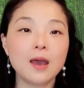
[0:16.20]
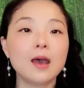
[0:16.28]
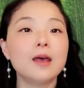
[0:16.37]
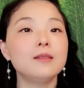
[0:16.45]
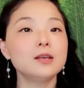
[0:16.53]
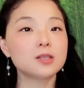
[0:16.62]

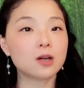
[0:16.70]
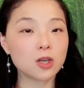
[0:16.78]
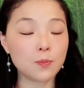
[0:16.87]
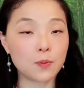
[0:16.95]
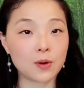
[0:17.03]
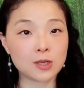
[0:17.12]
And this
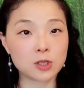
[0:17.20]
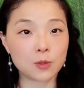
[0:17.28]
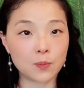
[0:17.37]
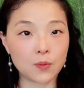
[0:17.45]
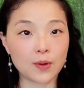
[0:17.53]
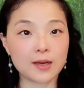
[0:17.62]

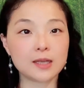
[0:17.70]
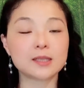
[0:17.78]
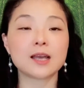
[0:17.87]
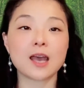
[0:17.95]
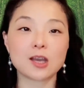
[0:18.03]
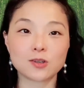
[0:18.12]
acupressure point
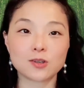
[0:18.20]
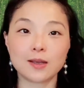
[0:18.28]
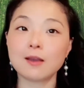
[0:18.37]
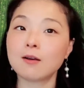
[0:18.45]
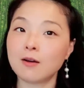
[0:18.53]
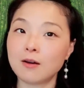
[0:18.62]
is
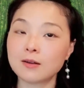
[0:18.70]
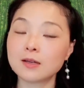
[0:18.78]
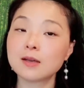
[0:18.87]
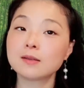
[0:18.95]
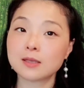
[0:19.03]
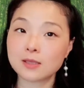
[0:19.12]
actually called
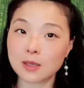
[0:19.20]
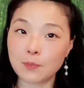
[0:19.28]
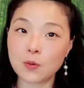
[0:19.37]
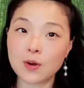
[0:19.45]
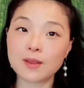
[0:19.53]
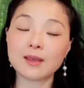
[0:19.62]
the
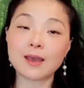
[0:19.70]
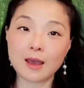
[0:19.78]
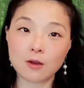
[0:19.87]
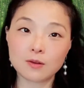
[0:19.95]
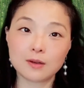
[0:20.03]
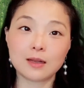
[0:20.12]
support the
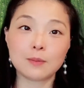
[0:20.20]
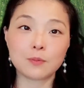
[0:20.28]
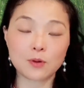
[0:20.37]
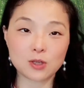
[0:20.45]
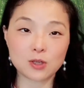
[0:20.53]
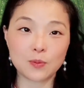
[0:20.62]
elderly
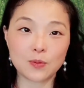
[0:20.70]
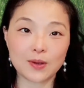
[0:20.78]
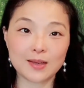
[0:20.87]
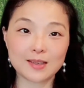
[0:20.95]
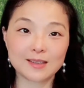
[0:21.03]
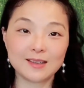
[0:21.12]
pressure
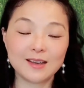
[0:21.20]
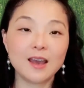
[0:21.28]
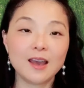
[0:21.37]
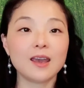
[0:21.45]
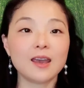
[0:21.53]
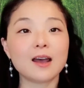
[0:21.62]
point.
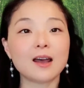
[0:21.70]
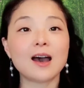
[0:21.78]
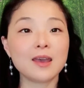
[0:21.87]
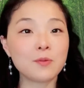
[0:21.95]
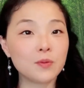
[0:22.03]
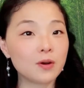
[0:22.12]
And
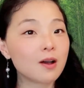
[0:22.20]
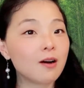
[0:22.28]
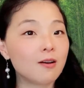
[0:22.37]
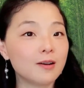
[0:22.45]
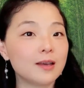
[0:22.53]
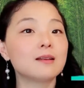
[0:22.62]
I will
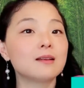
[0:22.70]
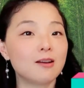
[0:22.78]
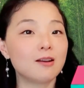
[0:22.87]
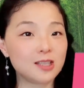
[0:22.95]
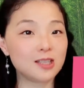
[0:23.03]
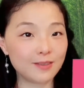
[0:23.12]
call it the
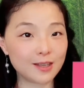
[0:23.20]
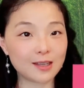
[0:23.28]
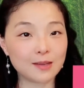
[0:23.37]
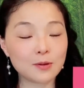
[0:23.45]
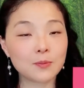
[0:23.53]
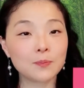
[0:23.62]

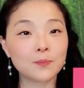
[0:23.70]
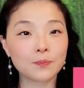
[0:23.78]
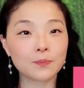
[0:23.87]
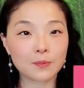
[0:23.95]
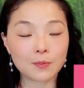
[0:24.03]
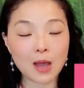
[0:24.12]
longevity
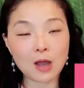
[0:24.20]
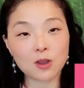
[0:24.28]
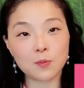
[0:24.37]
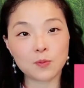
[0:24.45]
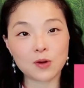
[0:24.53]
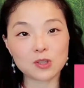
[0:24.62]

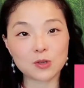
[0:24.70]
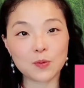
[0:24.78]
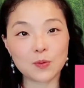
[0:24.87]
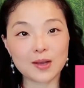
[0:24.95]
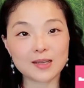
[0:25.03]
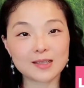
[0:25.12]
acupressure
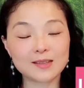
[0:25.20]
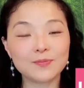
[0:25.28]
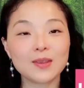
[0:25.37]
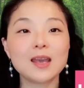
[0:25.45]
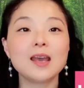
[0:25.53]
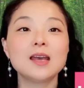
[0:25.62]
point.
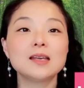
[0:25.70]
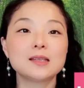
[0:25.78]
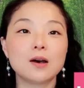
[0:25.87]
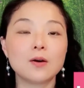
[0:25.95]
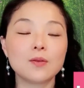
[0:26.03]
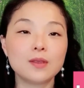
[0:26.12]

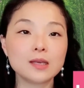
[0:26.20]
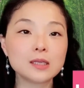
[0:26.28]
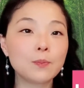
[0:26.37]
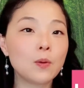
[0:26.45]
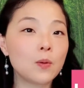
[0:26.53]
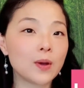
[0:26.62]
So this
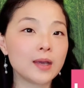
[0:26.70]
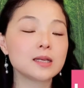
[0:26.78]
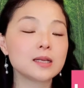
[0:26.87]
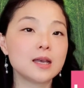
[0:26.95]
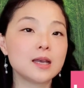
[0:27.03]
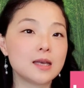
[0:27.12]
point
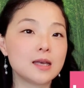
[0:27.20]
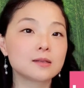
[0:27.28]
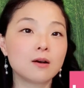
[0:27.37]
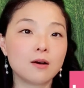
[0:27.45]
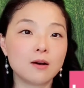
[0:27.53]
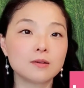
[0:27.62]
is
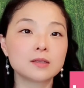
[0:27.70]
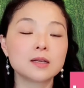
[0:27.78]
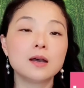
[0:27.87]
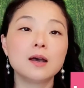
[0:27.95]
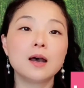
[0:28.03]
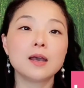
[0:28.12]
called
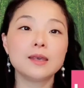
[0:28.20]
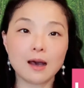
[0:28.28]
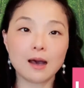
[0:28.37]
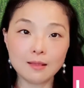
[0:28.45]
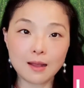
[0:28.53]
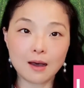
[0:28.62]

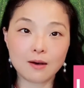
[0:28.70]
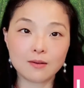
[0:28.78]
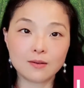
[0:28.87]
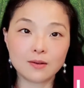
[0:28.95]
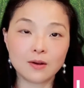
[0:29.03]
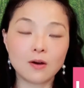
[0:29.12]
yang
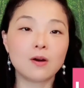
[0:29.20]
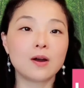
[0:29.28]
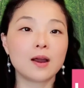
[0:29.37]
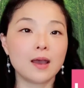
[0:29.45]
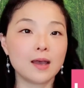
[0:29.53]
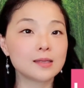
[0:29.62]
lao or
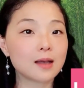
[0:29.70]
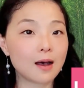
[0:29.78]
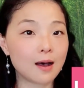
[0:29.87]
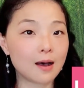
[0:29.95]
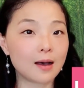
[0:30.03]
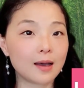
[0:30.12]

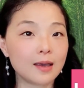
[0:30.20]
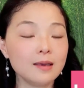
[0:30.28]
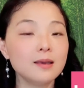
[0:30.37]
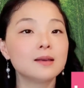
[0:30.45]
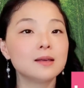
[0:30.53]
SI6.